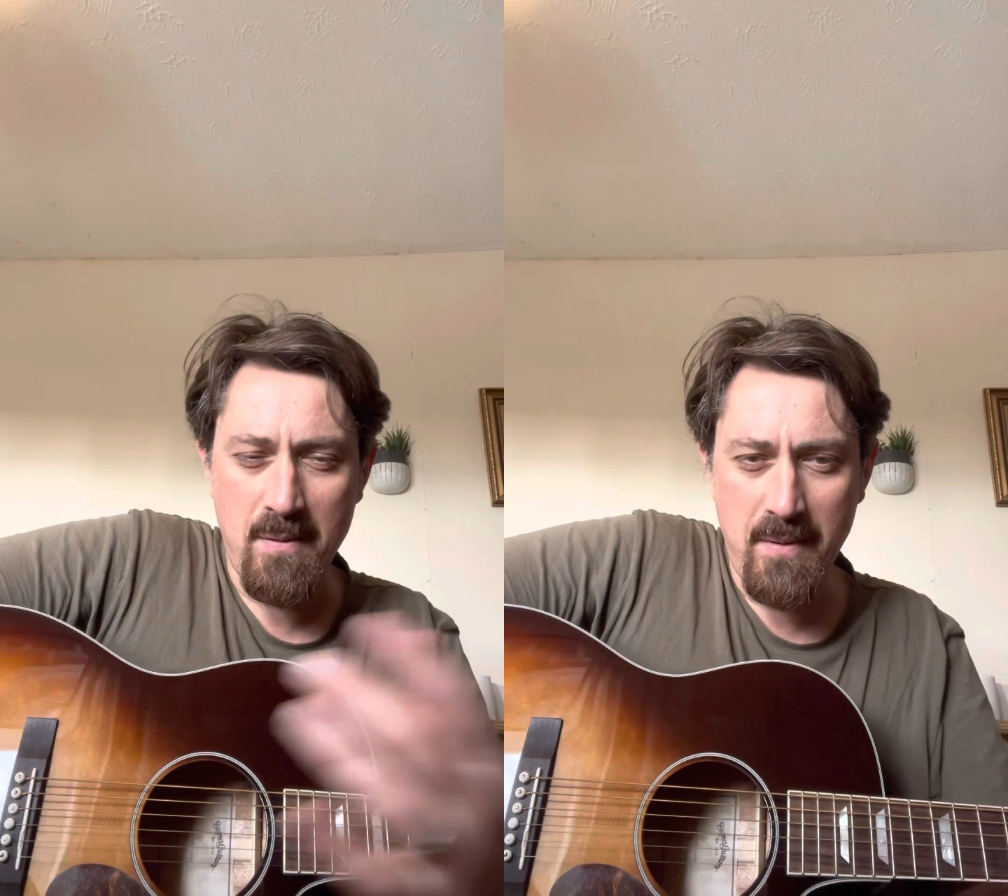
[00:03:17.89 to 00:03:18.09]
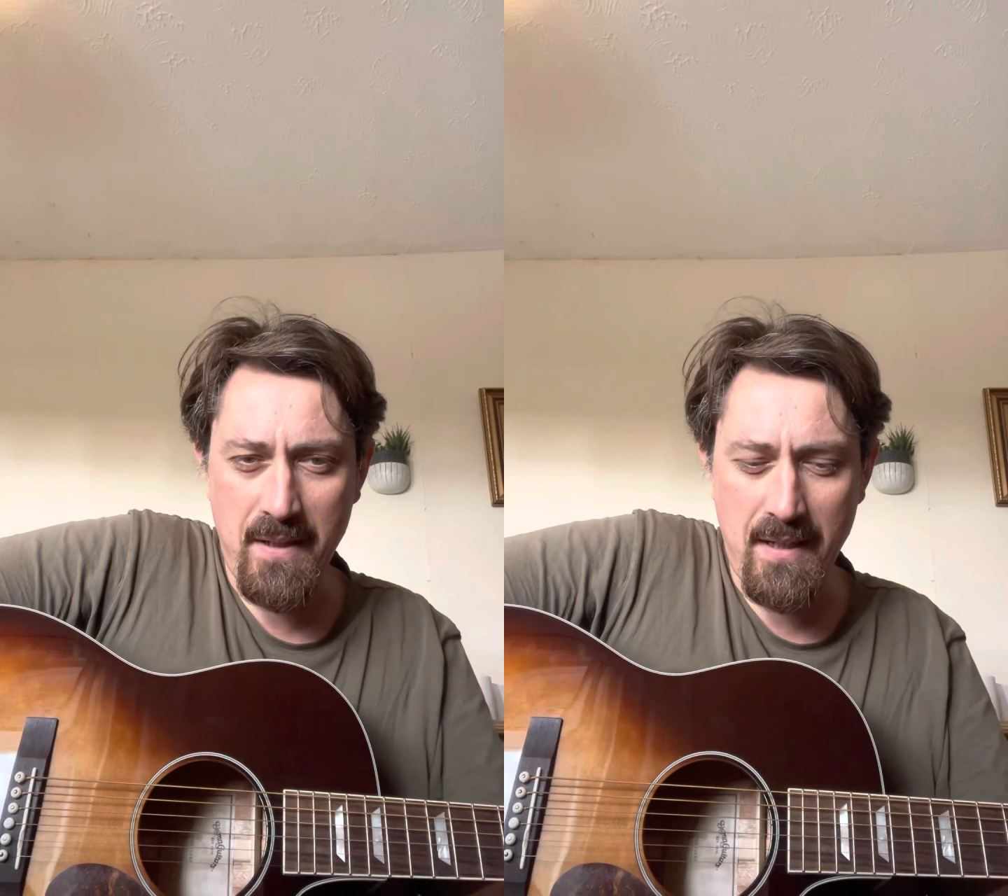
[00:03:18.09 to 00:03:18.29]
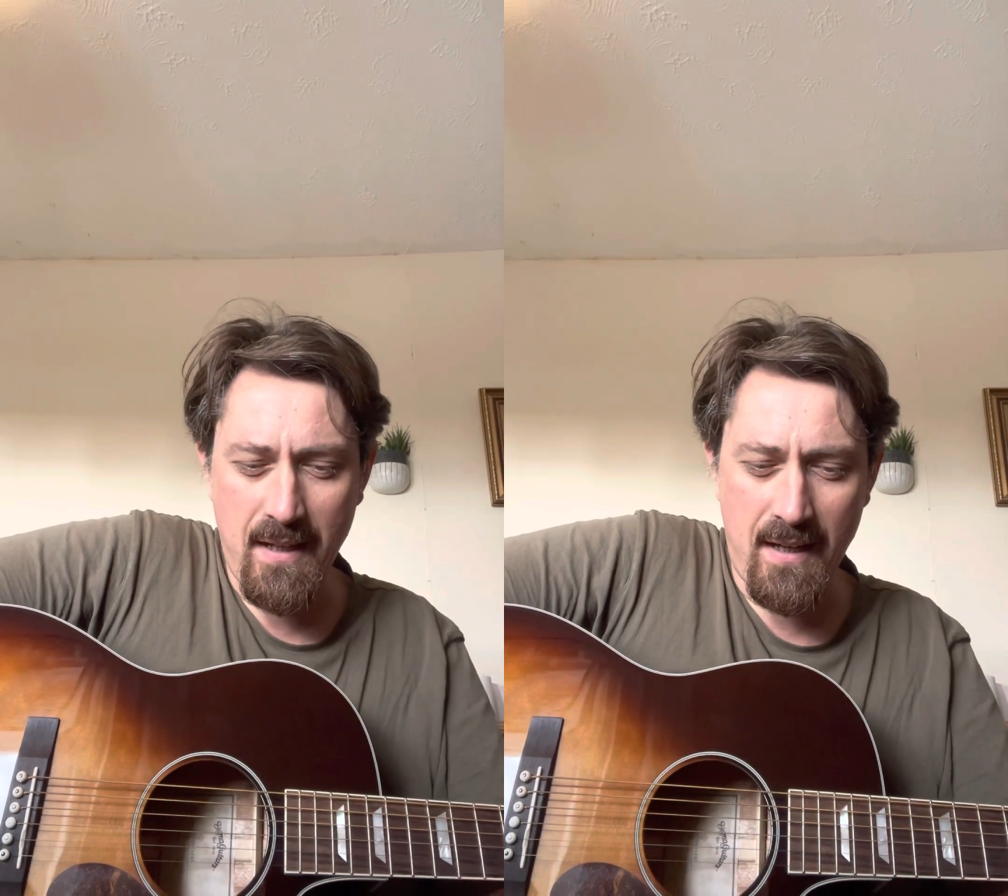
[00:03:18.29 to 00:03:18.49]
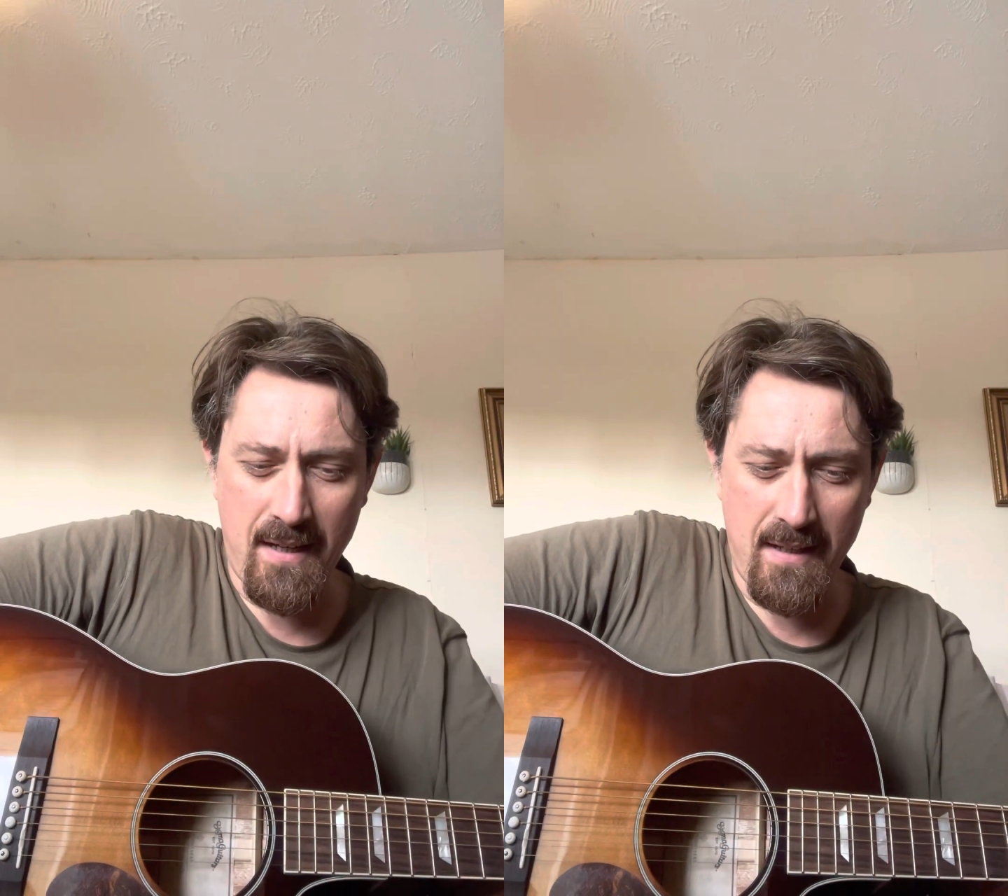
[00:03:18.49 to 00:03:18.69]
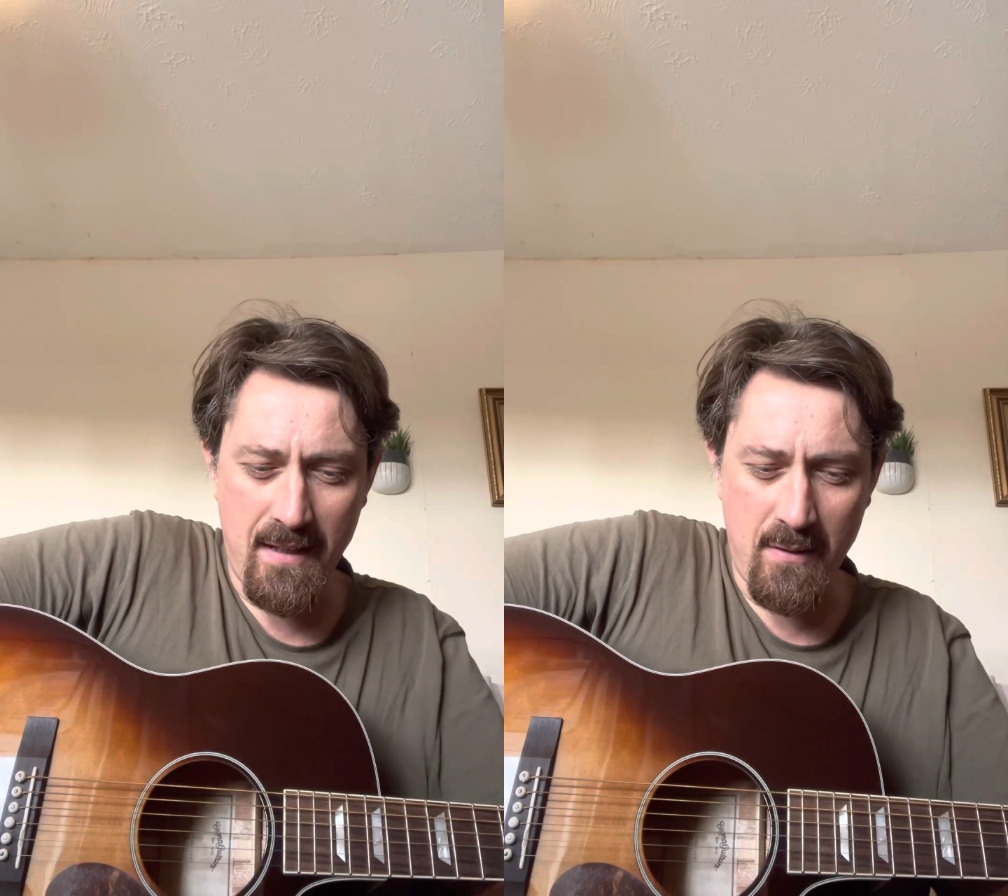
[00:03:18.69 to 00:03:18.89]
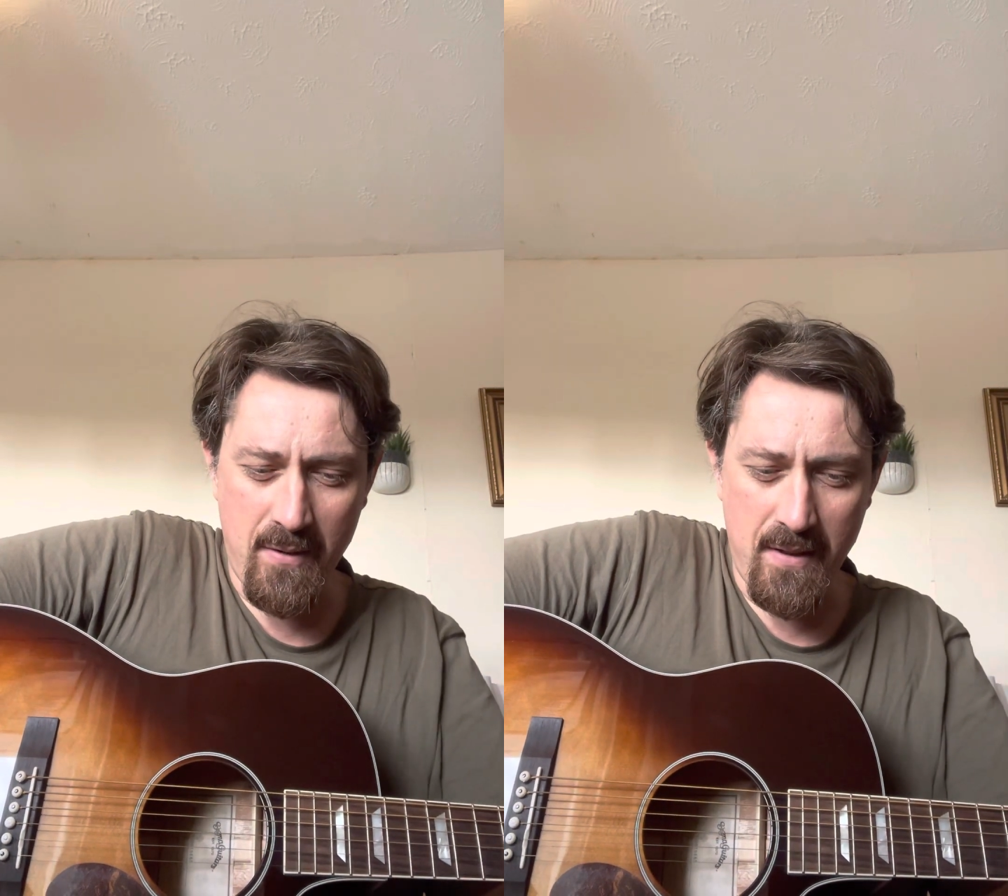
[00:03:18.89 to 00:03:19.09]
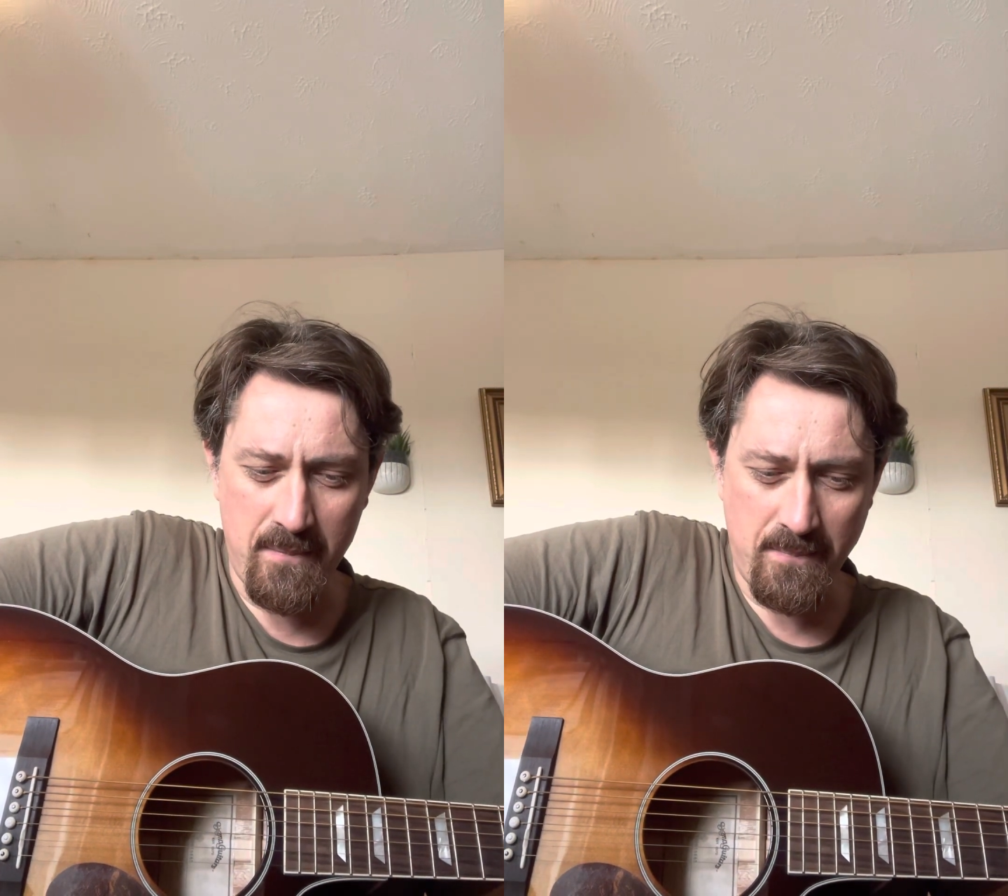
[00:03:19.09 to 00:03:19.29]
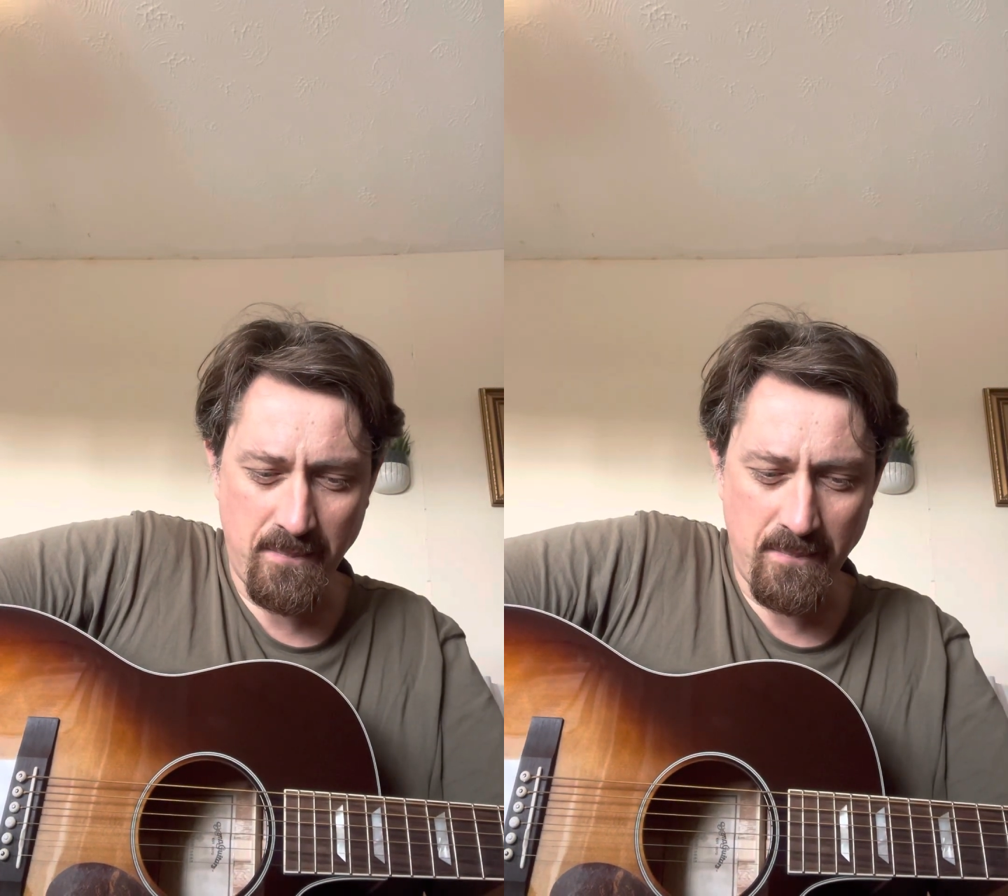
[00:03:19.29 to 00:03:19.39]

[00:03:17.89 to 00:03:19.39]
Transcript: to be given a